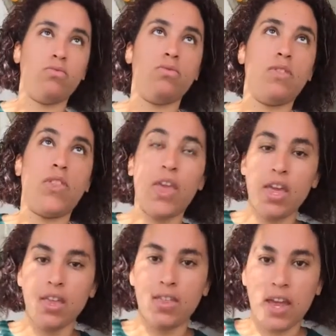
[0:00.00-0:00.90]

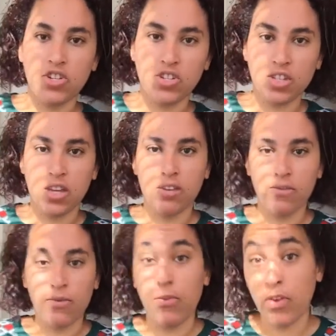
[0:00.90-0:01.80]
thing that just can
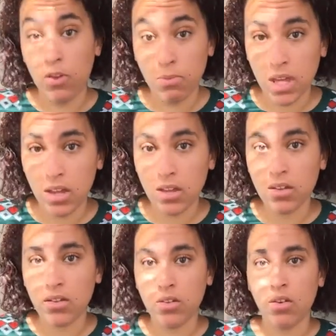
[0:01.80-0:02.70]
fulfill me,
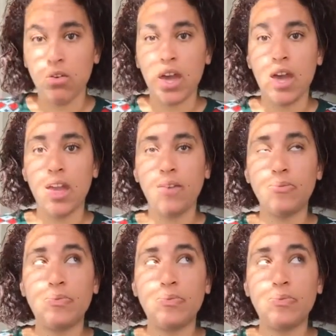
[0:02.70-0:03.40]
okay?